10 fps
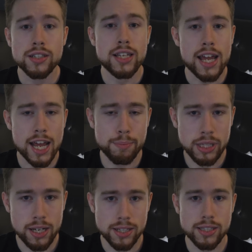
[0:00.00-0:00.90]
to
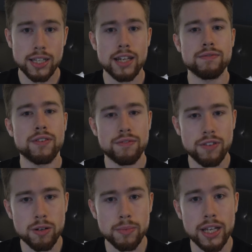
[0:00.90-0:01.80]
happiness and
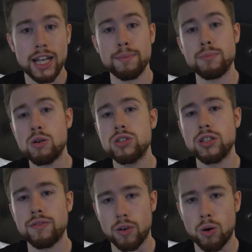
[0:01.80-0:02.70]
fulfillment, and most
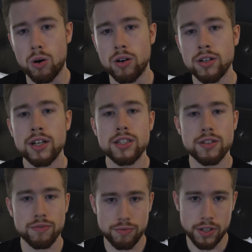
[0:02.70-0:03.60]
of all,
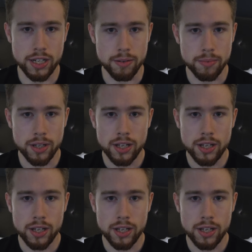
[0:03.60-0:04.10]
to freedom.